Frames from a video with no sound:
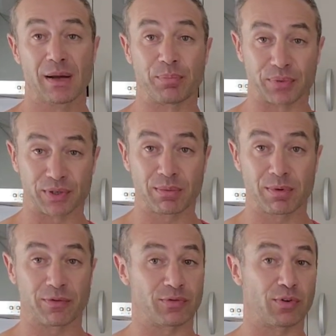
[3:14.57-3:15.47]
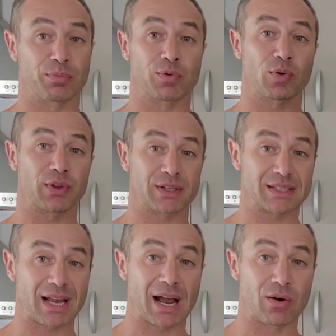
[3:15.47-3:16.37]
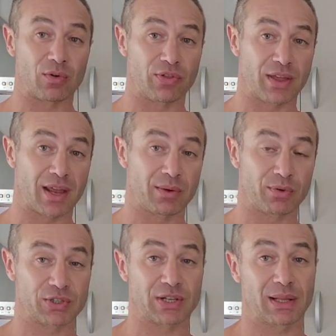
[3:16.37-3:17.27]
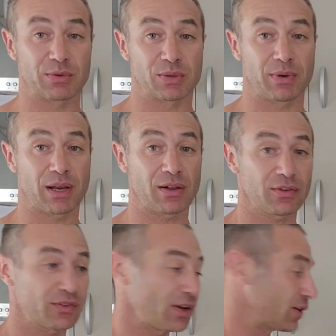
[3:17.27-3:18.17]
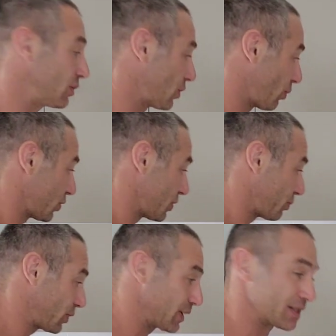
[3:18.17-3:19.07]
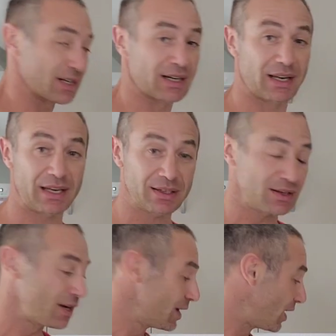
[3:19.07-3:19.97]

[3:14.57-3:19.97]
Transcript: premium for products out there which claim to be healthy and you know what you're putting exactly in,